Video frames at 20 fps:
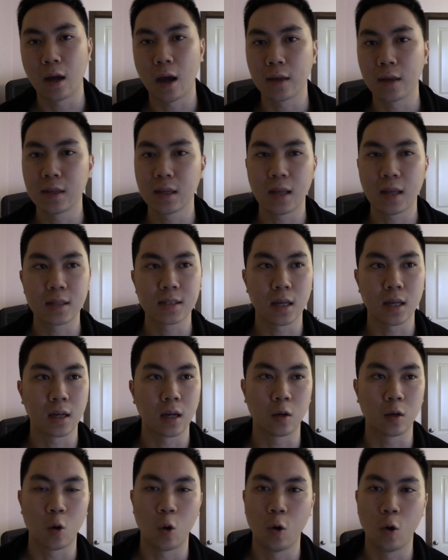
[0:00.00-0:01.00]
I think that's
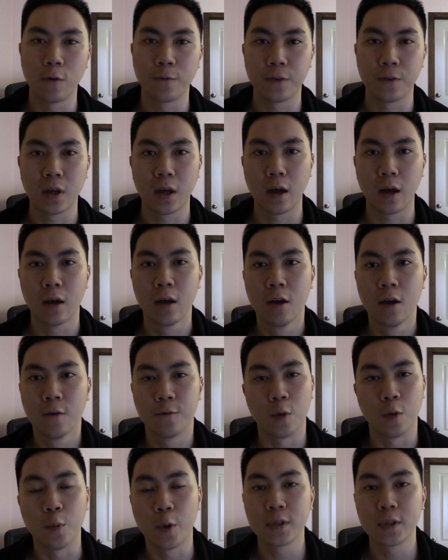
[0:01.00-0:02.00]
like a core fear
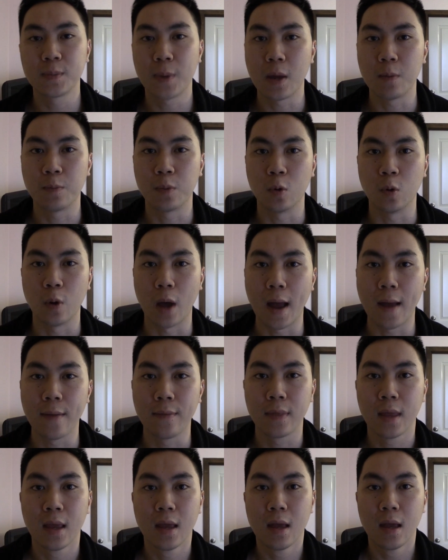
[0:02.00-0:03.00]
for most people,
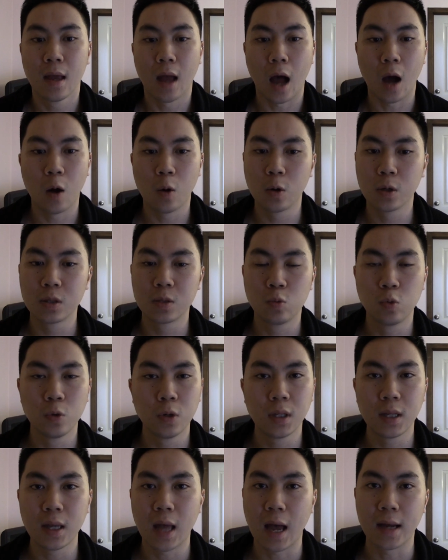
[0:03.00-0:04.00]
and I was
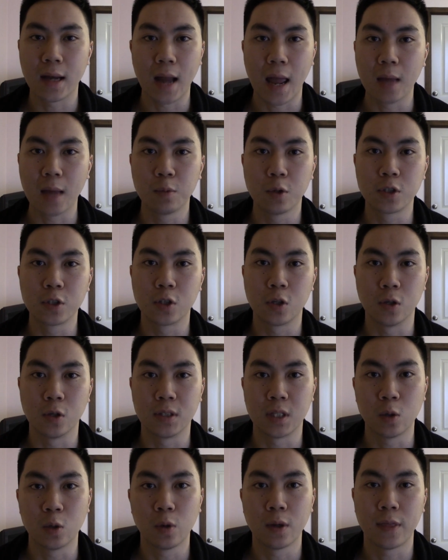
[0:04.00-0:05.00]
really unable to
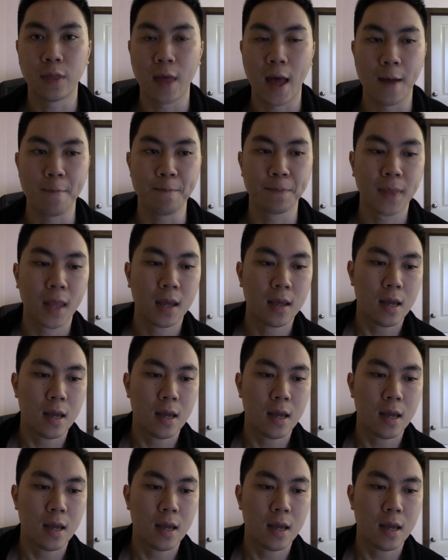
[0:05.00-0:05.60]
deal with that.